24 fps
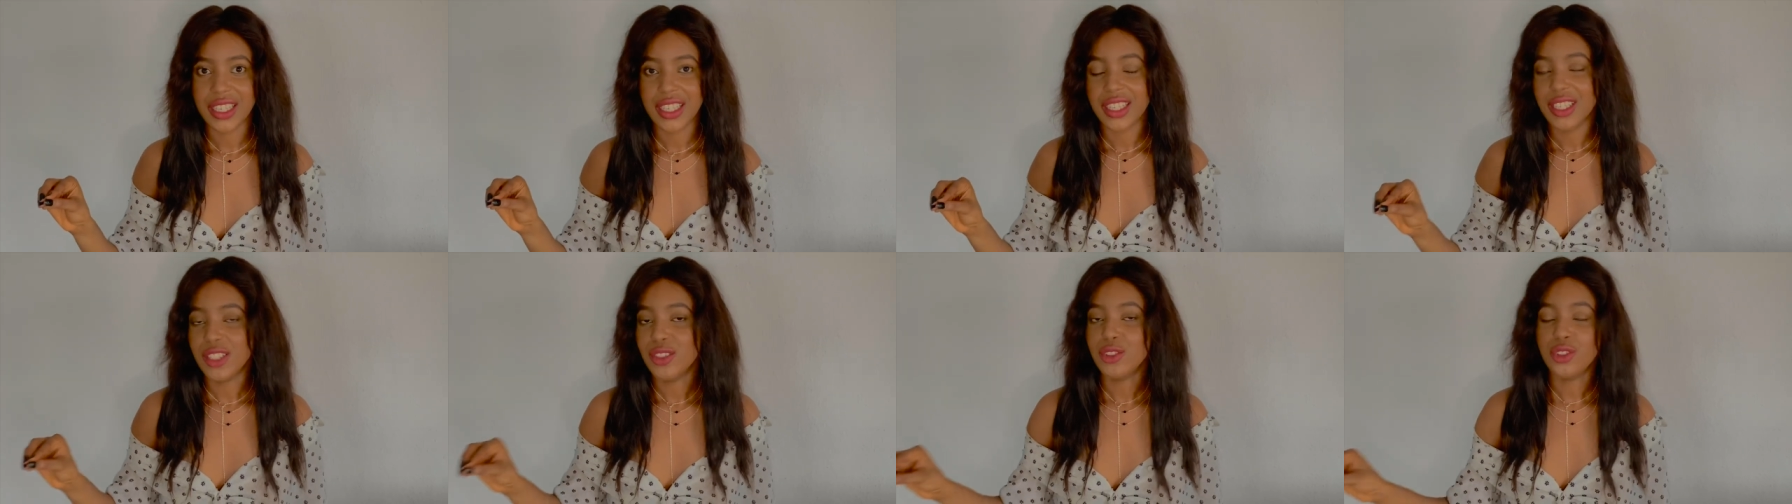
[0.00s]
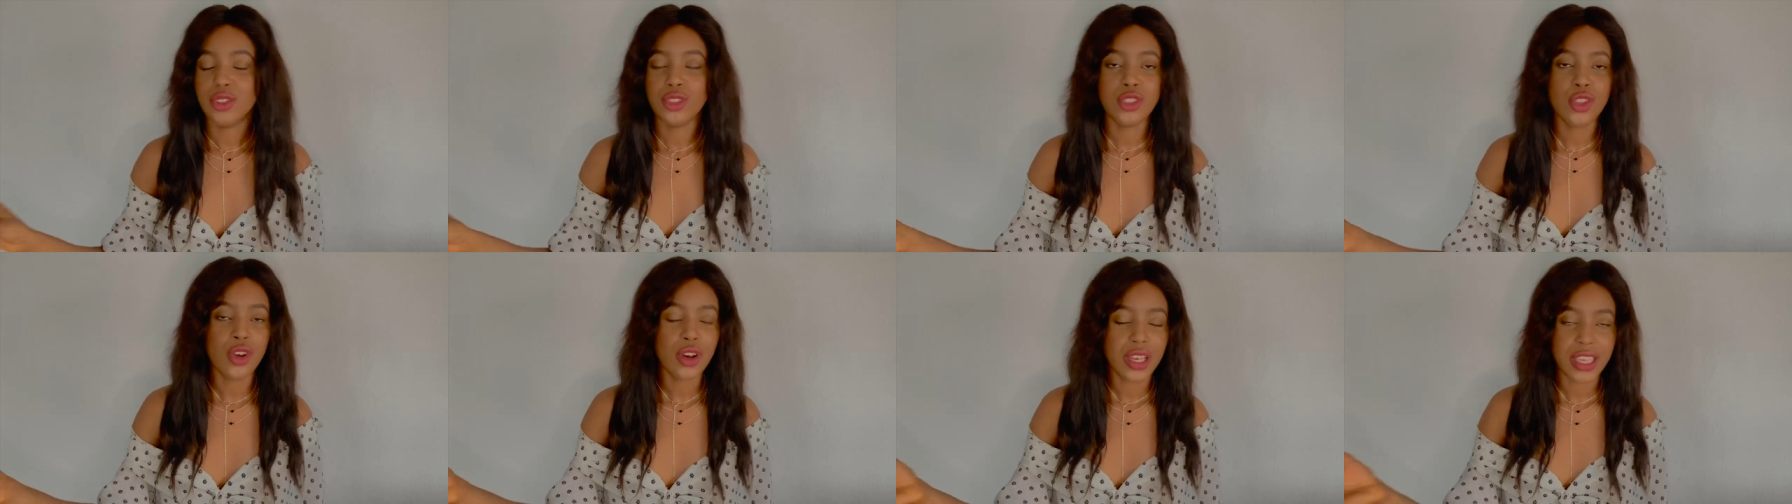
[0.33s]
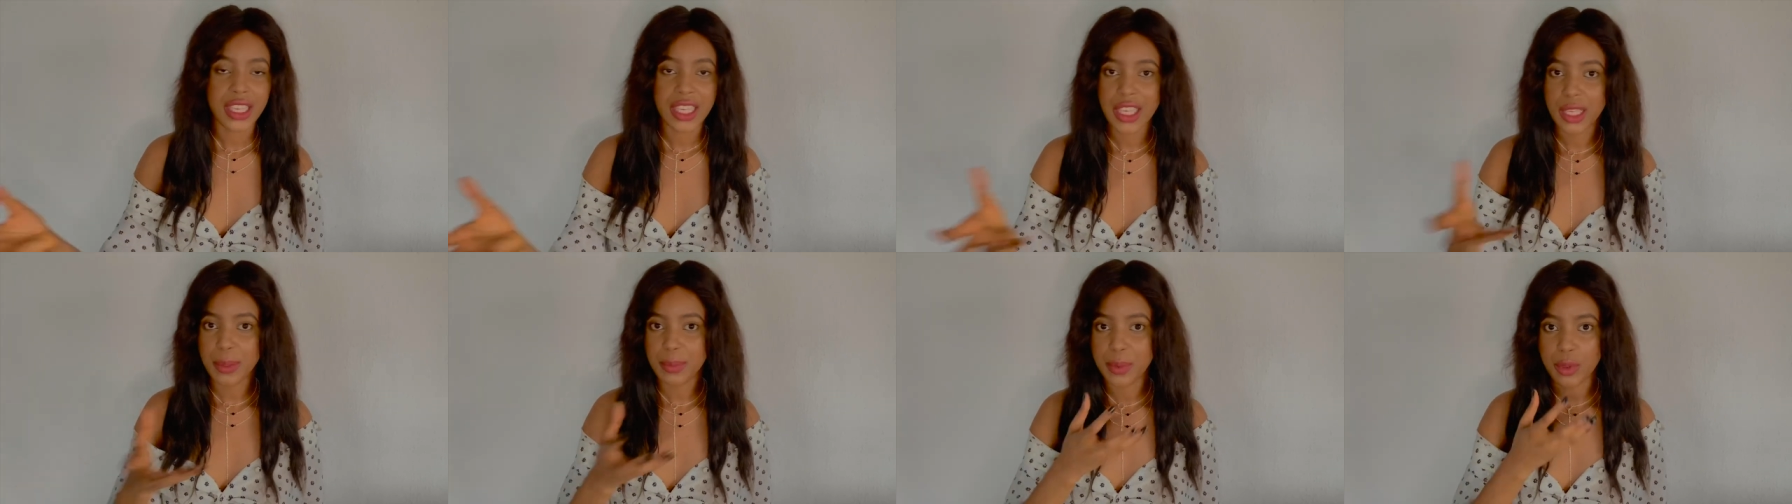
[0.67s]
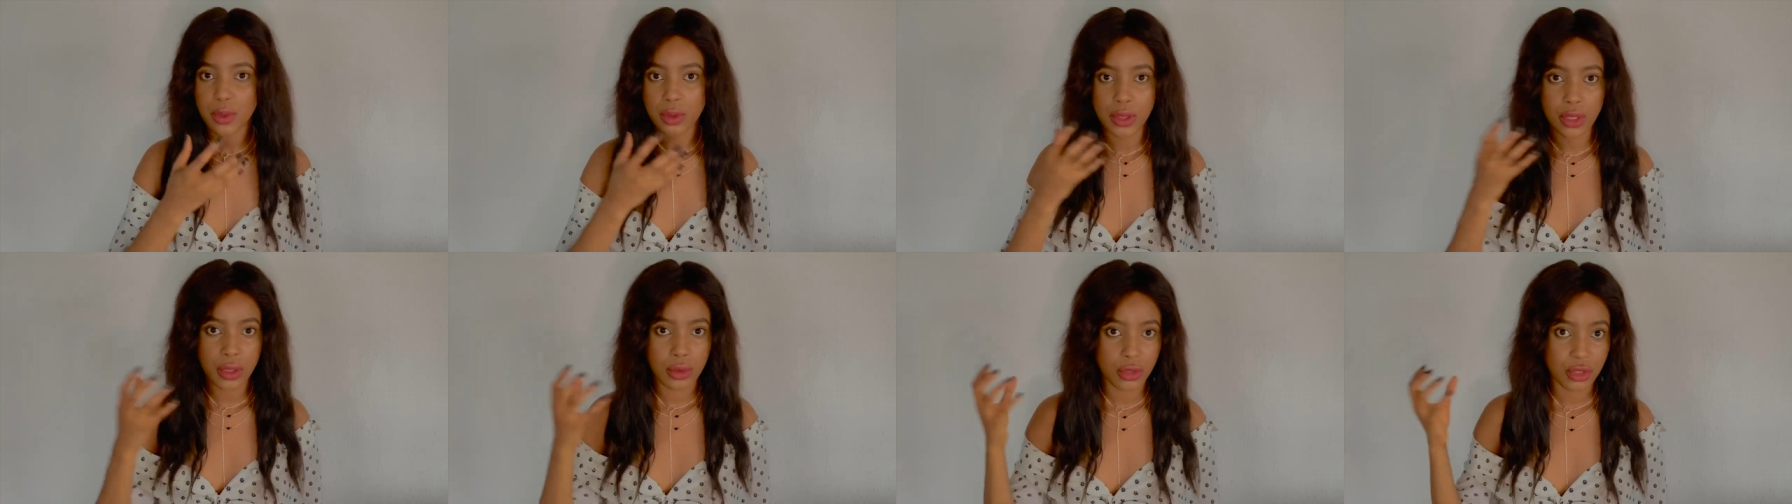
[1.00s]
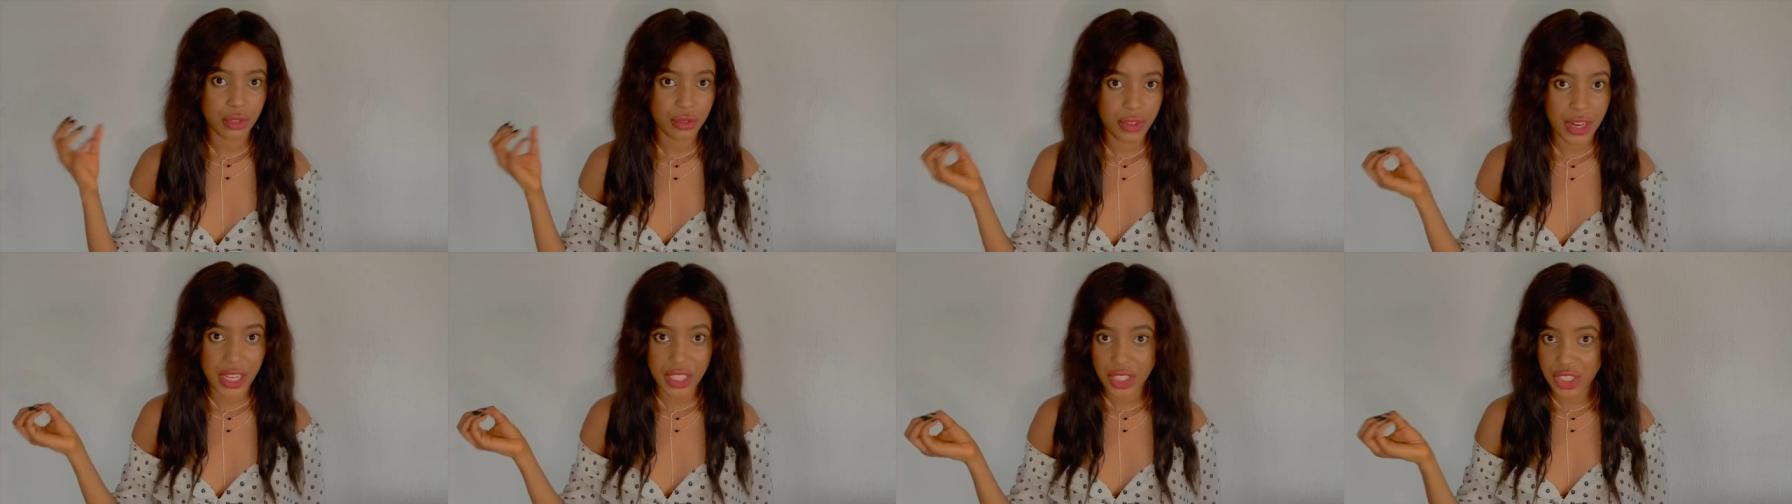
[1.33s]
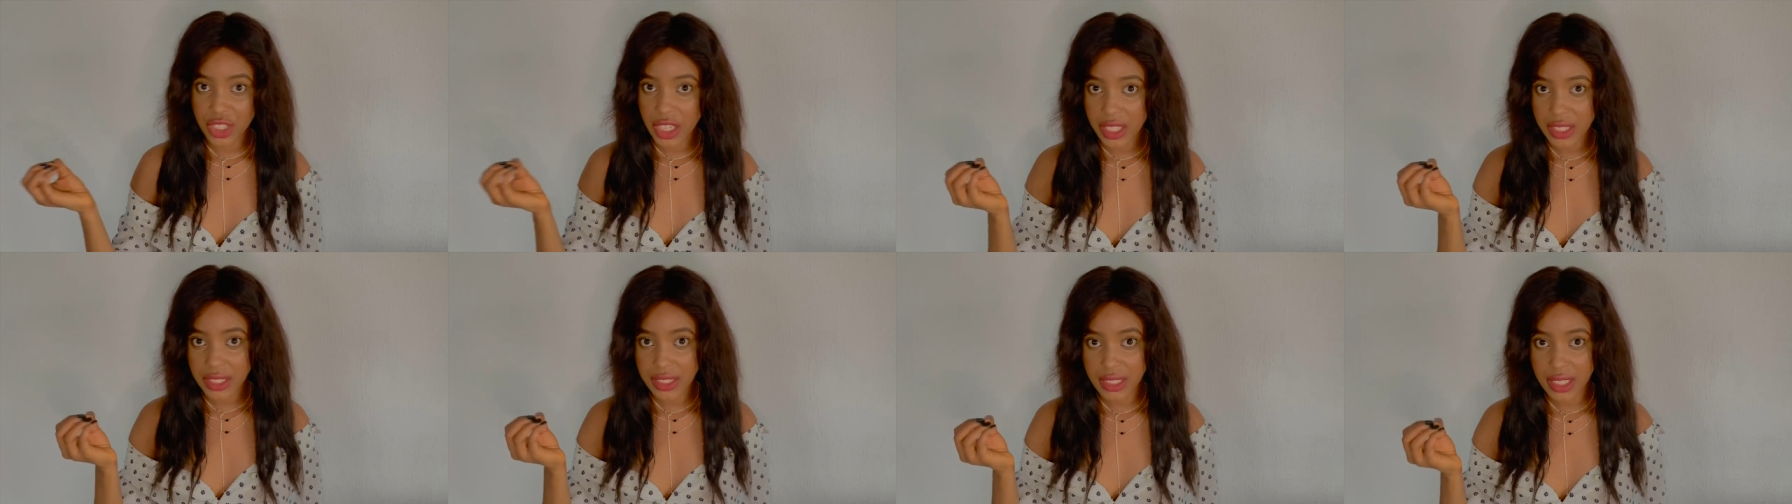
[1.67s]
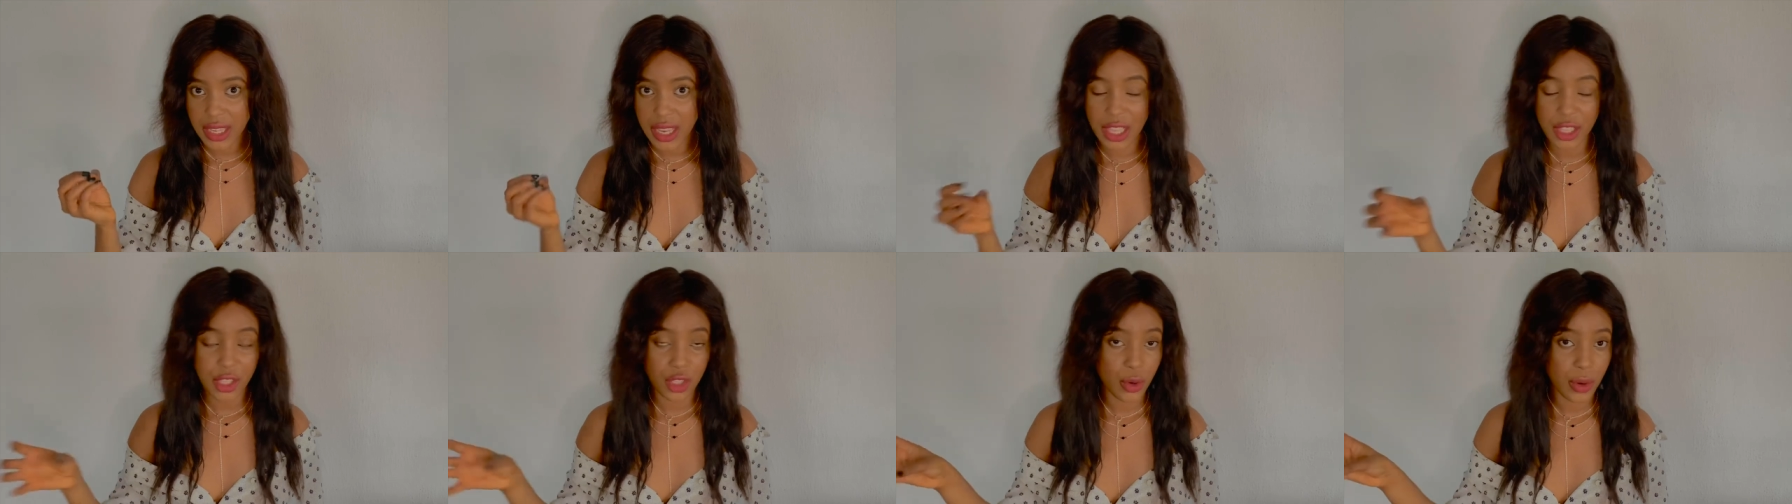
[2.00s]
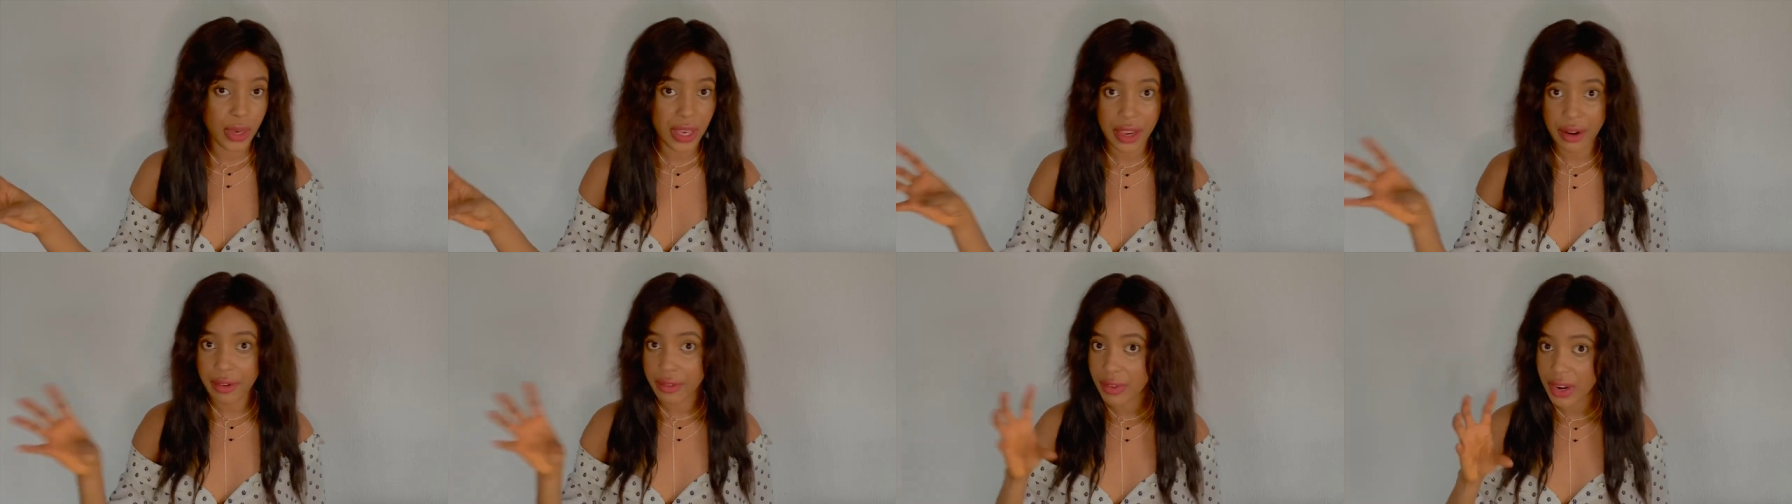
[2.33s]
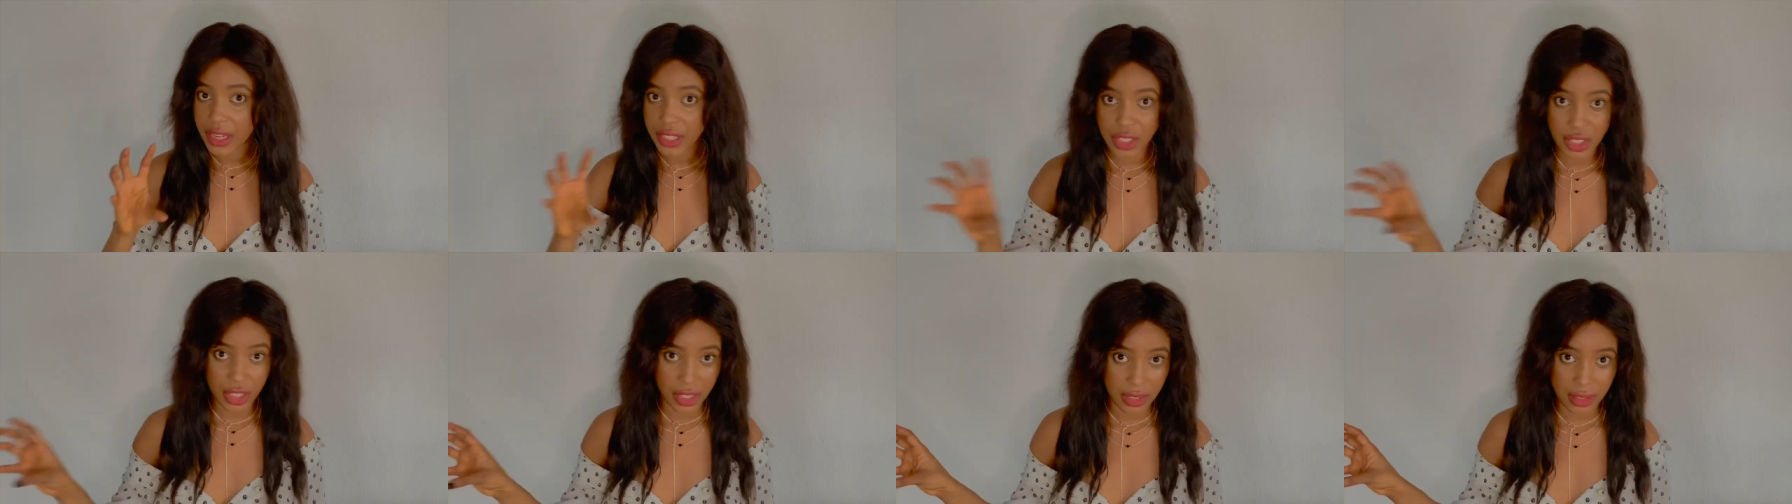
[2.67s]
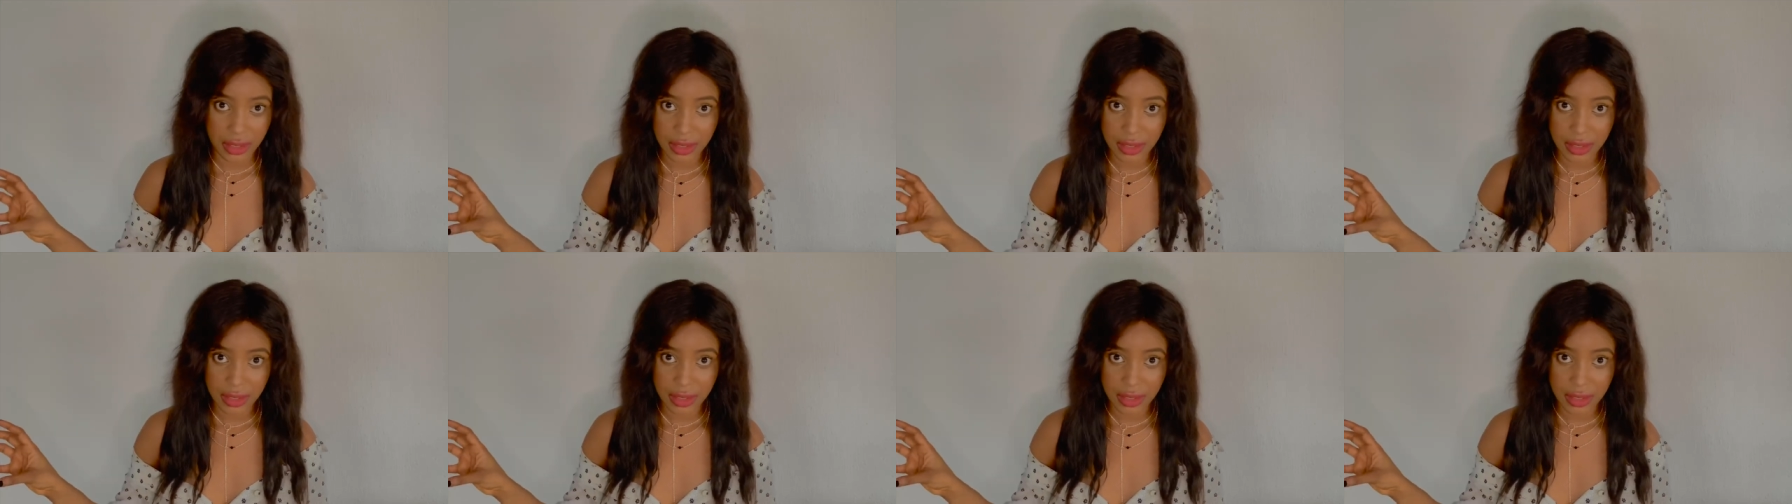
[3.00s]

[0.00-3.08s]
do not keep your nails ratchet and your hair ratchet